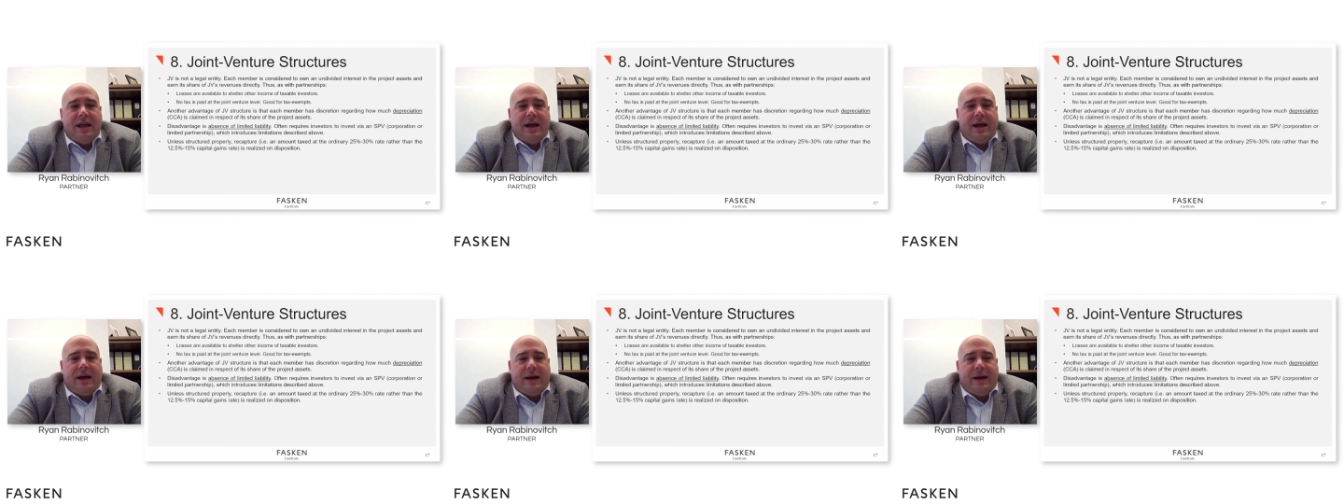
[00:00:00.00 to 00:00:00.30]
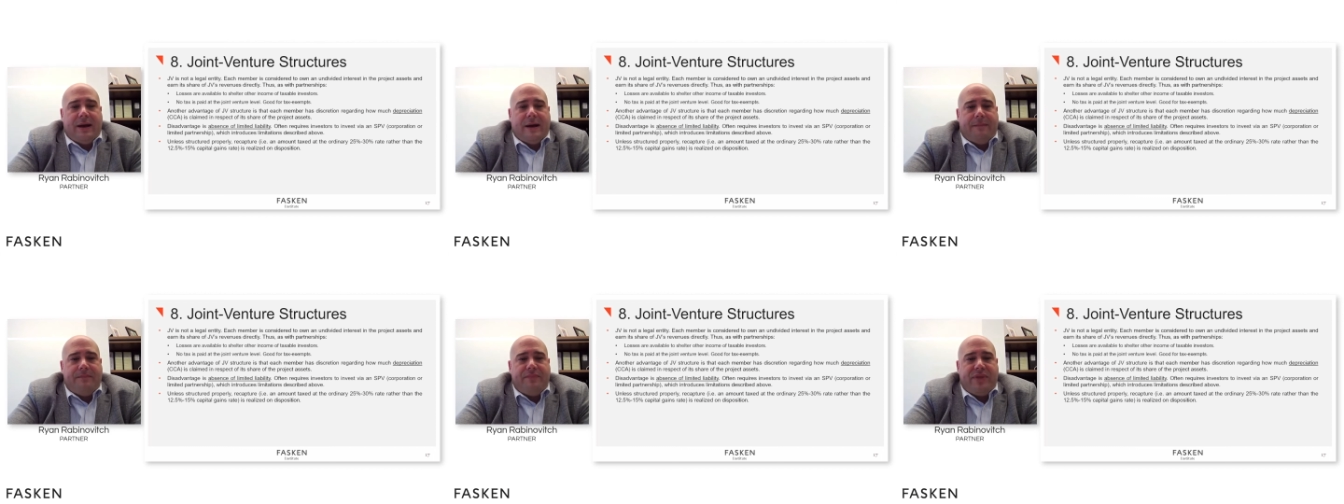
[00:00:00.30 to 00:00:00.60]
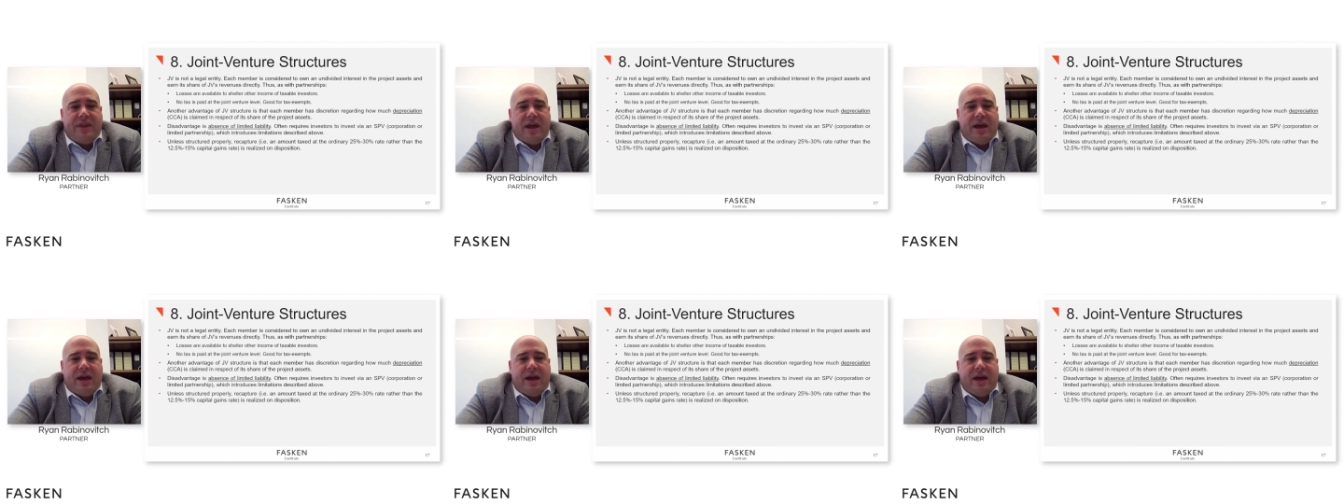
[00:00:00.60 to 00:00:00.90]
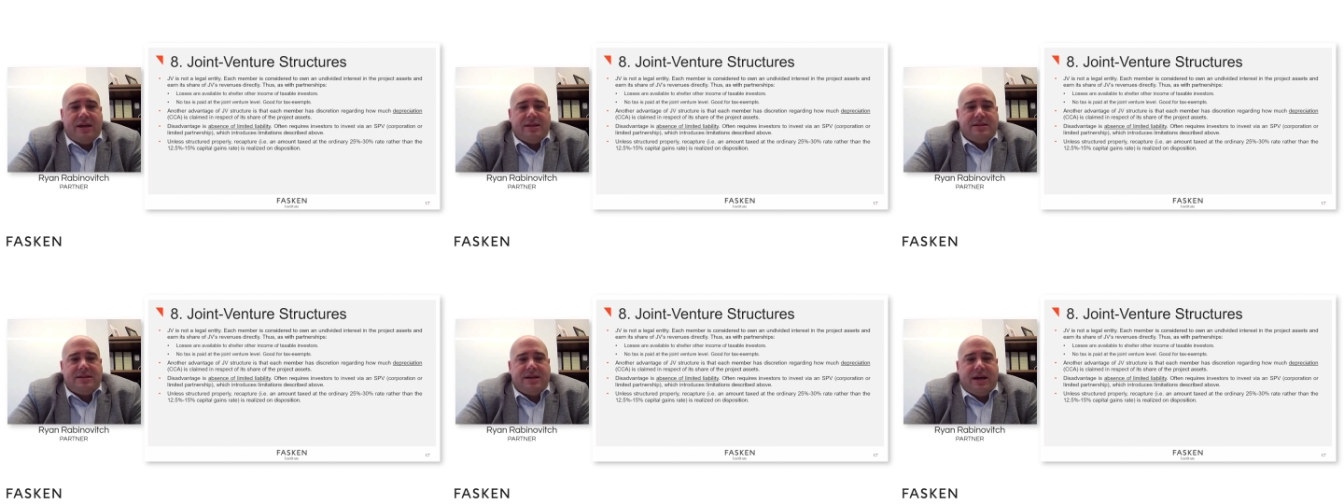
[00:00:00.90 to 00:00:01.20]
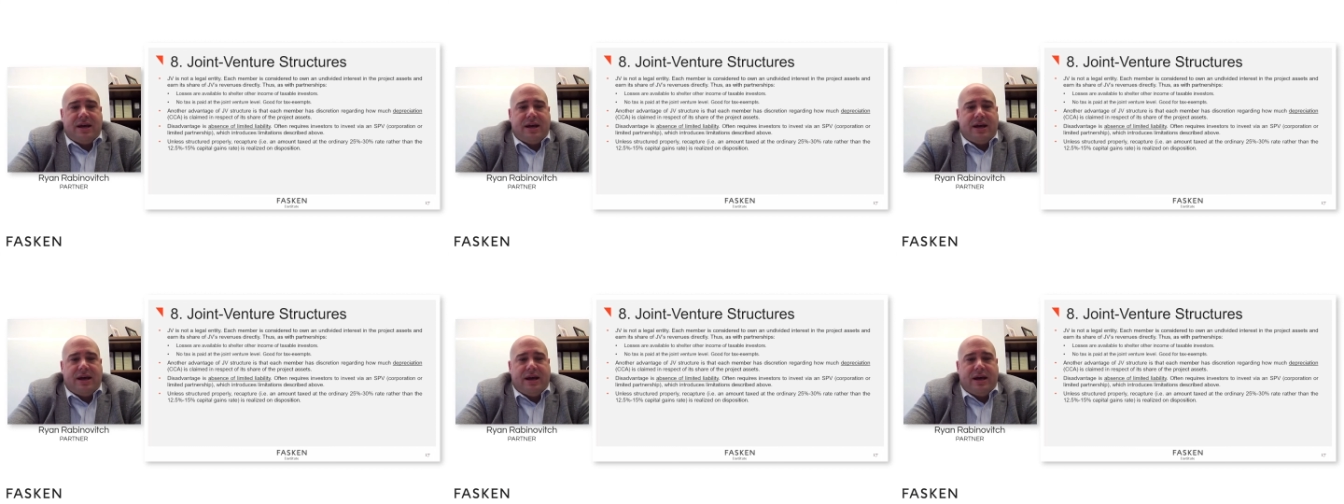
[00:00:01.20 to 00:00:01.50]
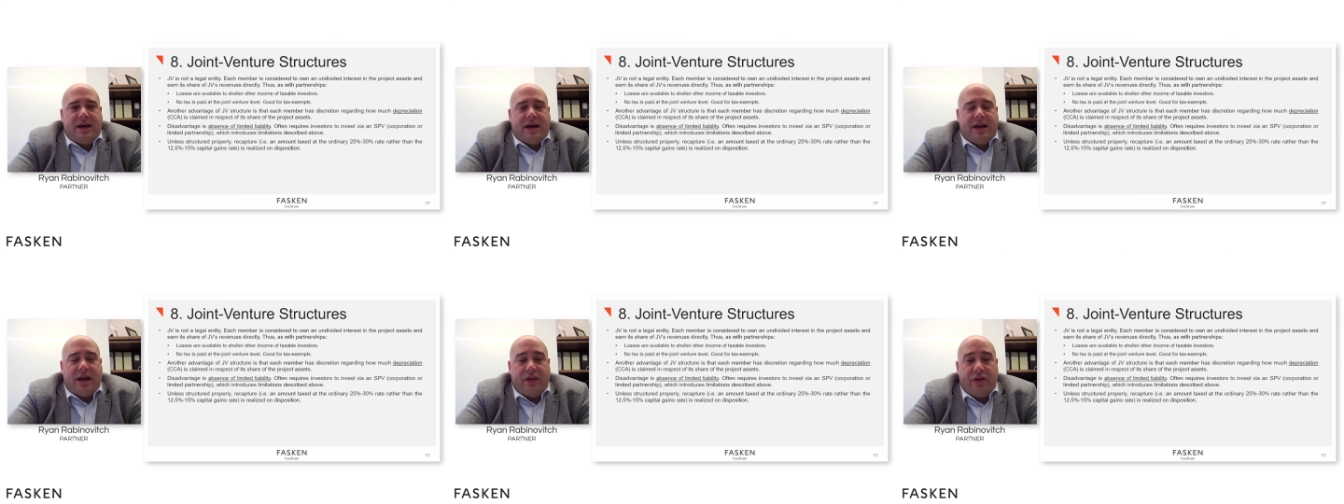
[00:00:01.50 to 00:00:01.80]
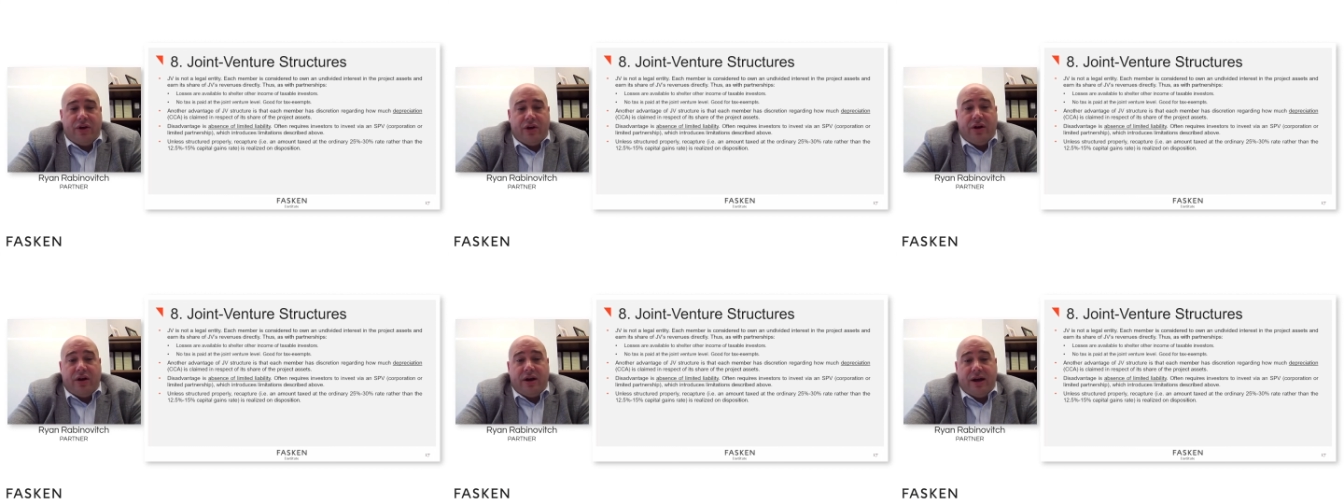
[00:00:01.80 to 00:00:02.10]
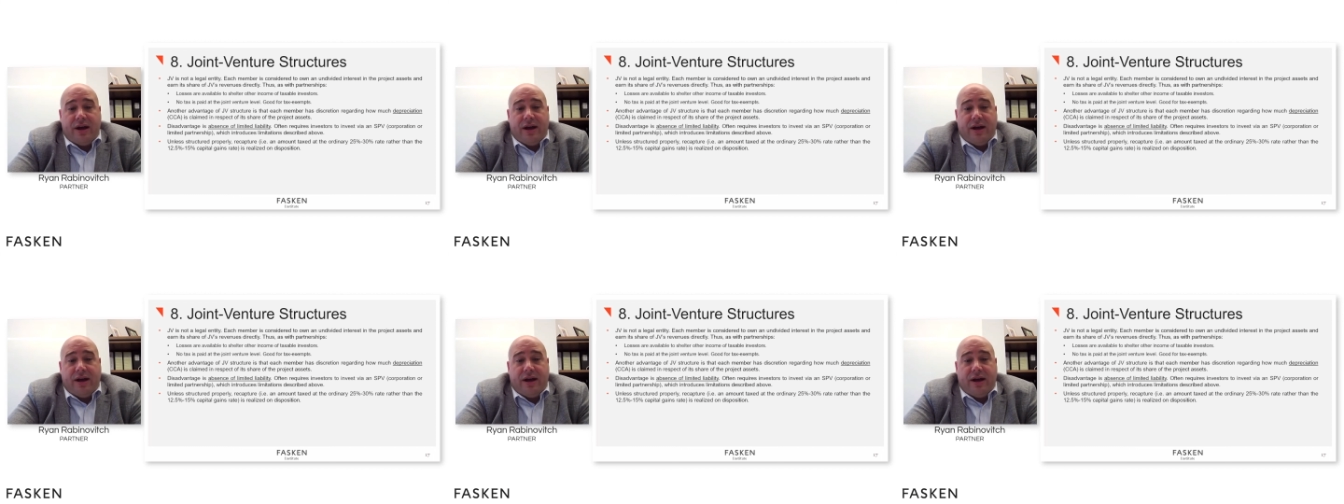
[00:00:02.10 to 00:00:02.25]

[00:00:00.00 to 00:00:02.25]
Another